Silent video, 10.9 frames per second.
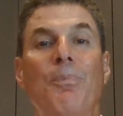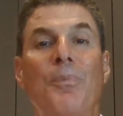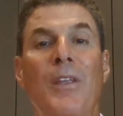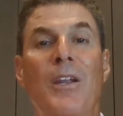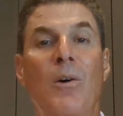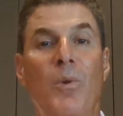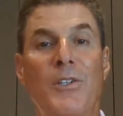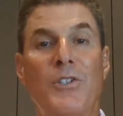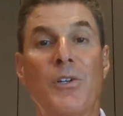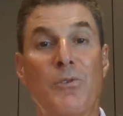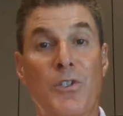
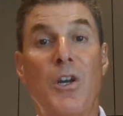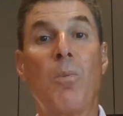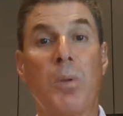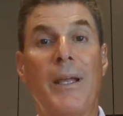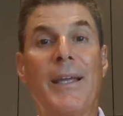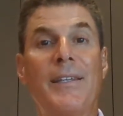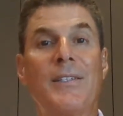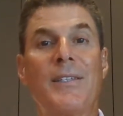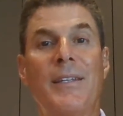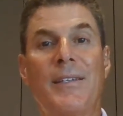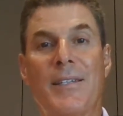Was there was no
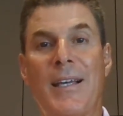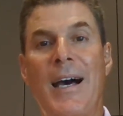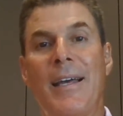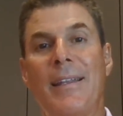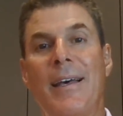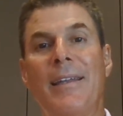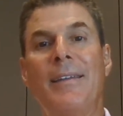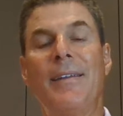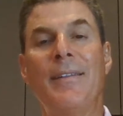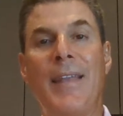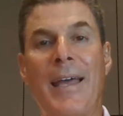planes in the sky
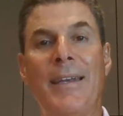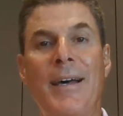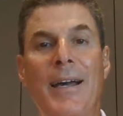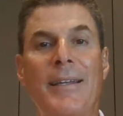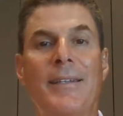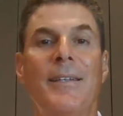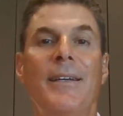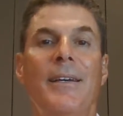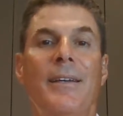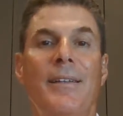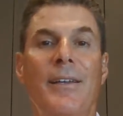that night.
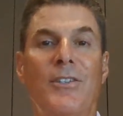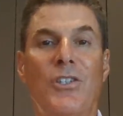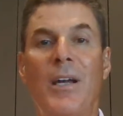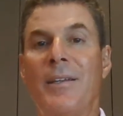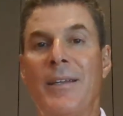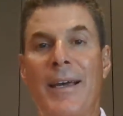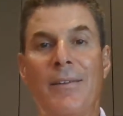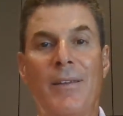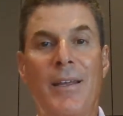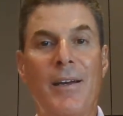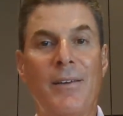They shut down
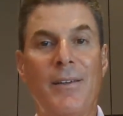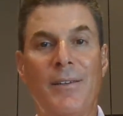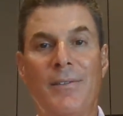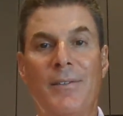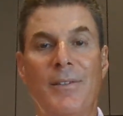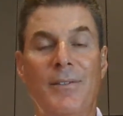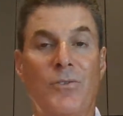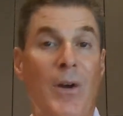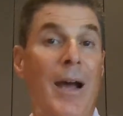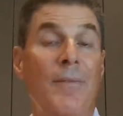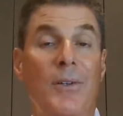the air, the
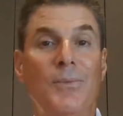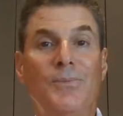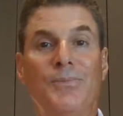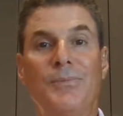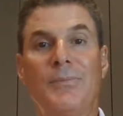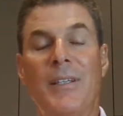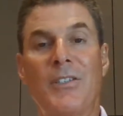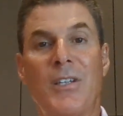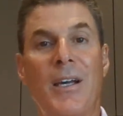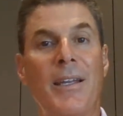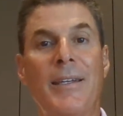travel. They
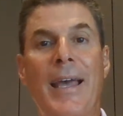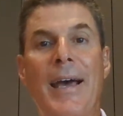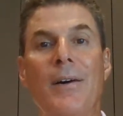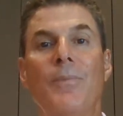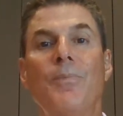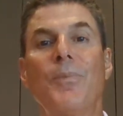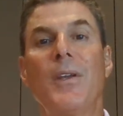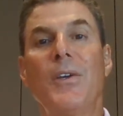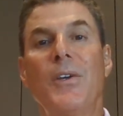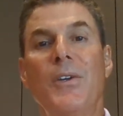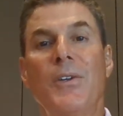shut it down.
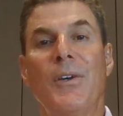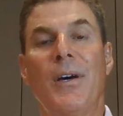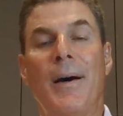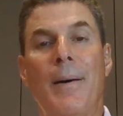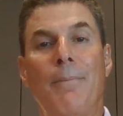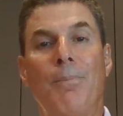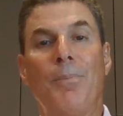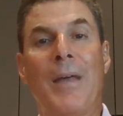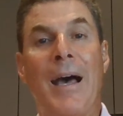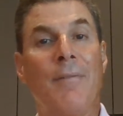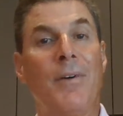
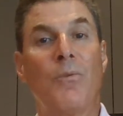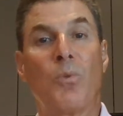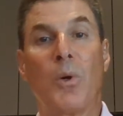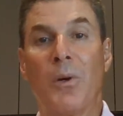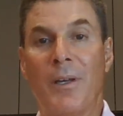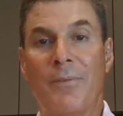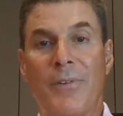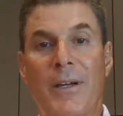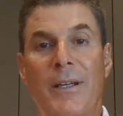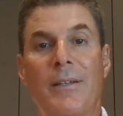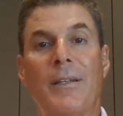I have a real good
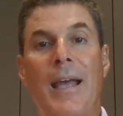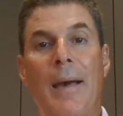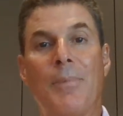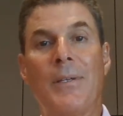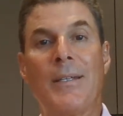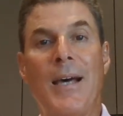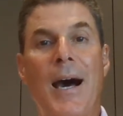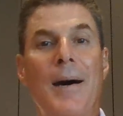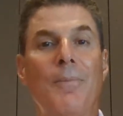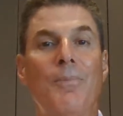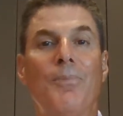friend, Captain
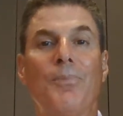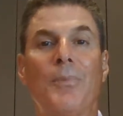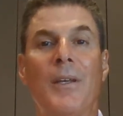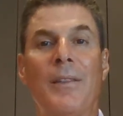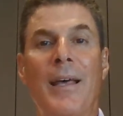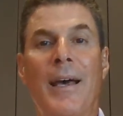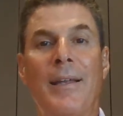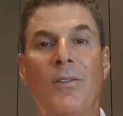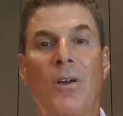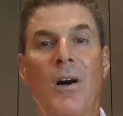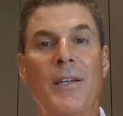Tom,
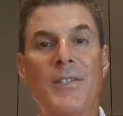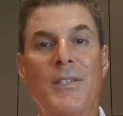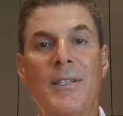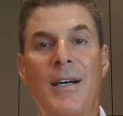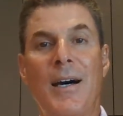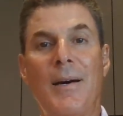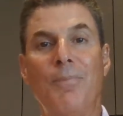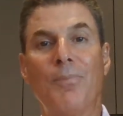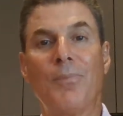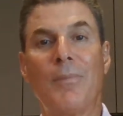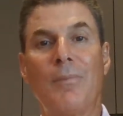that lost
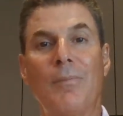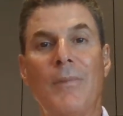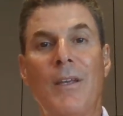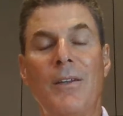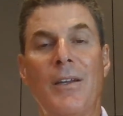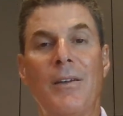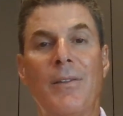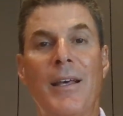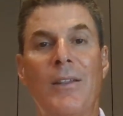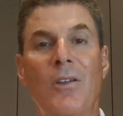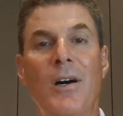
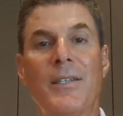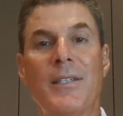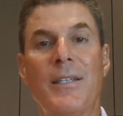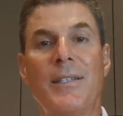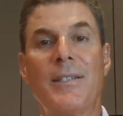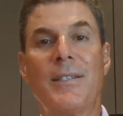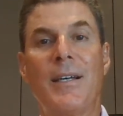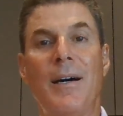that lost his